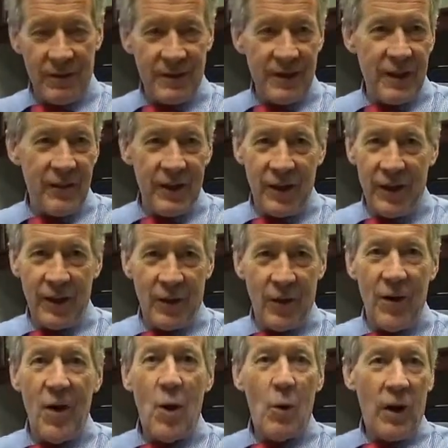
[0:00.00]
TV or
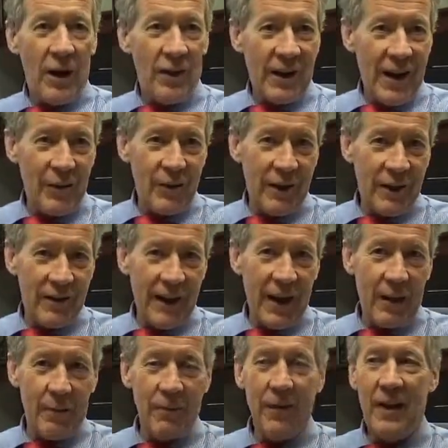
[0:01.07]
while they're having the
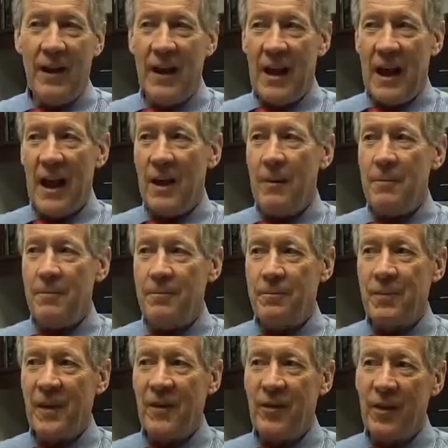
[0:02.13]
exam,
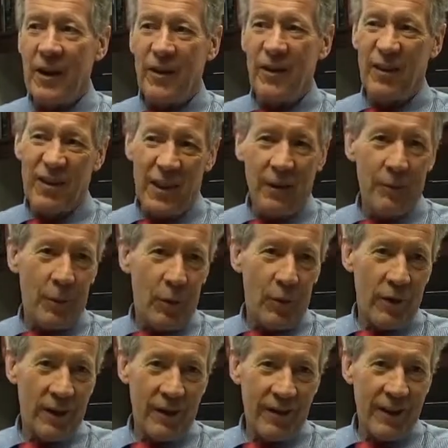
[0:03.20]
because it's kind of
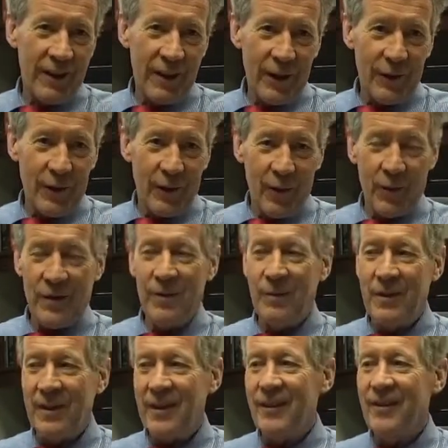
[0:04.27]
boring sitting there for 40
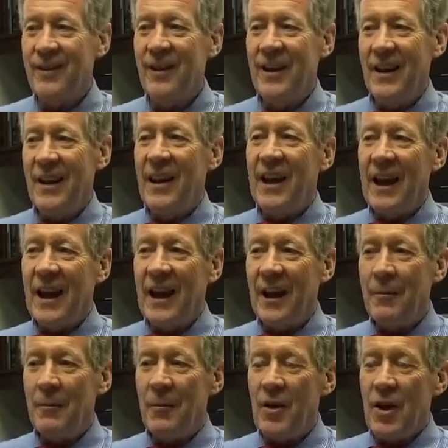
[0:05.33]
minutes.
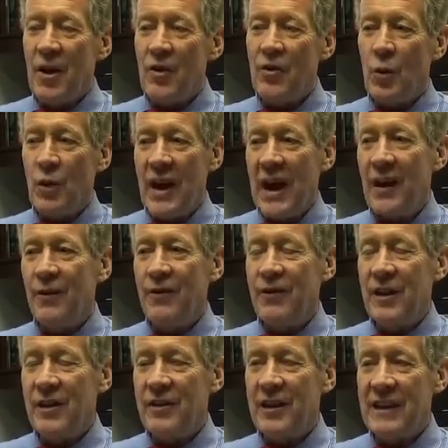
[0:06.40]
So we have
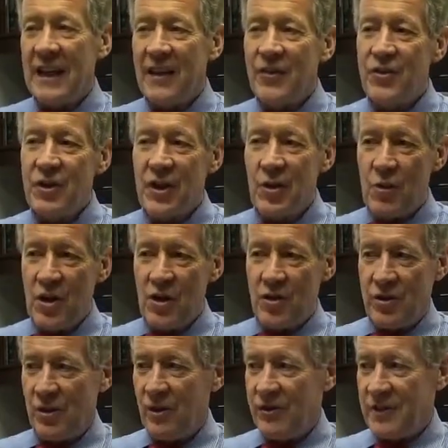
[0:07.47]
the next
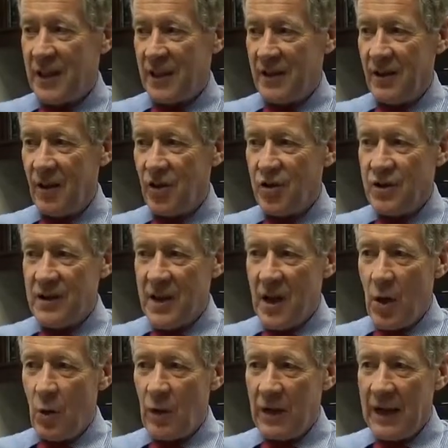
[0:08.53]
generation of technology
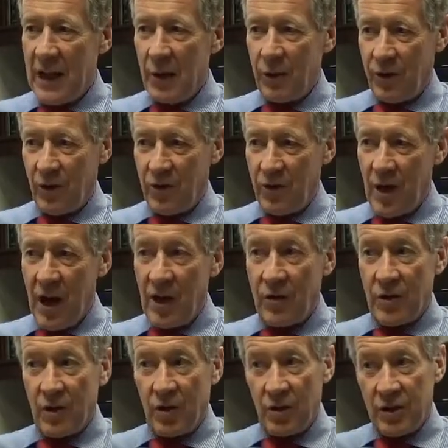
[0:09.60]
now will allow us to
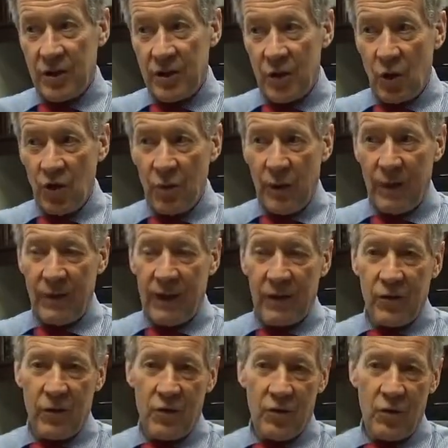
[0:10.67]
either cut the dose by a
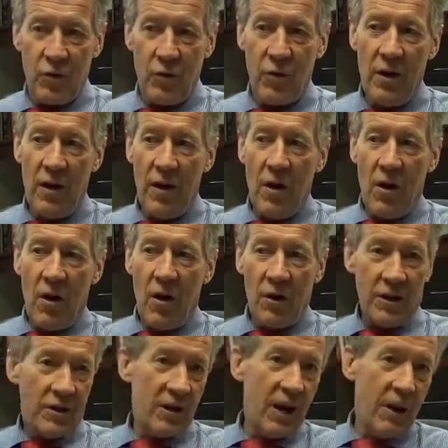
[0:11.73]
factor of 2 or
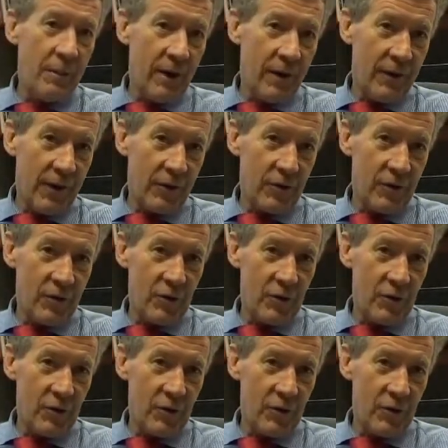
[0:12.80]
the time by a factor of